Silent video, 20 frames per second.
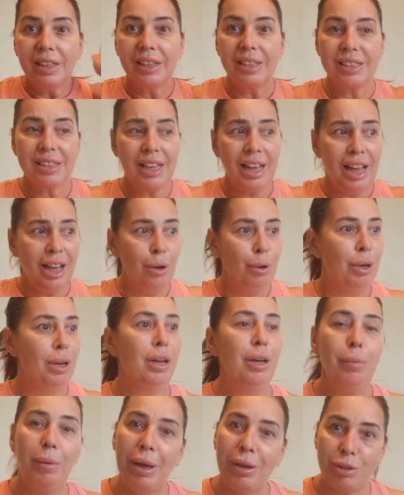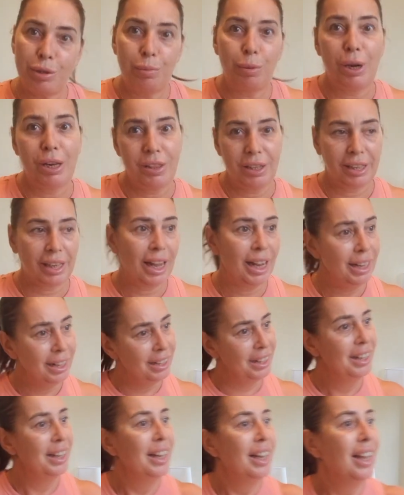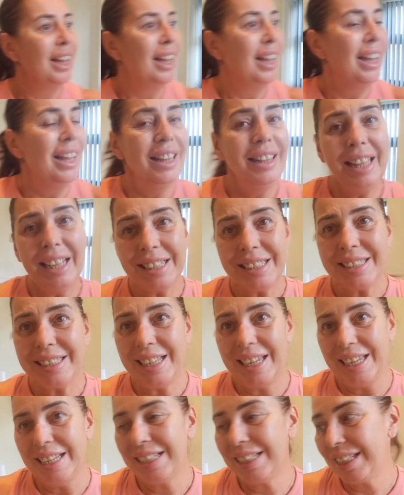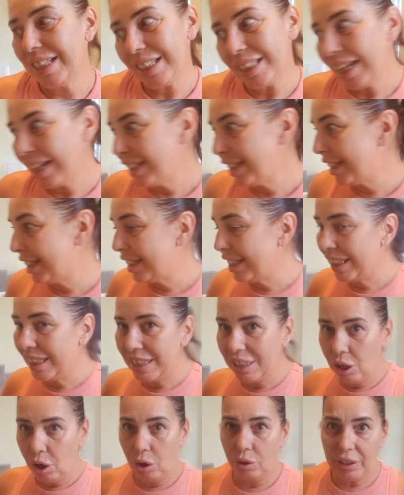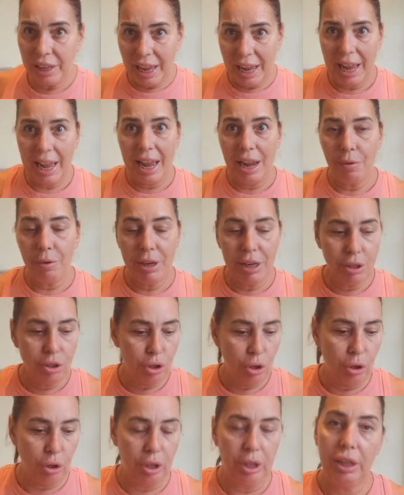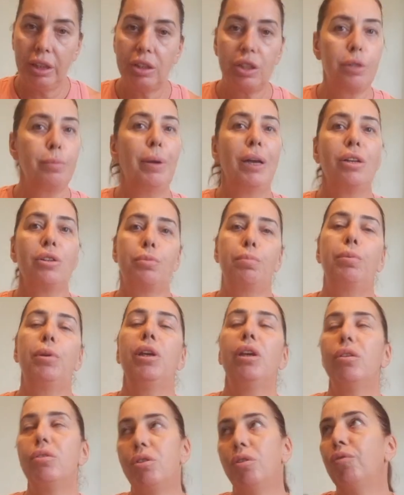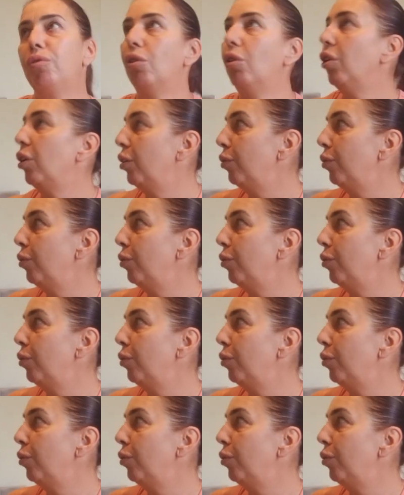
So, I'm out of breath again. That's it. That area done. It smells beautiful.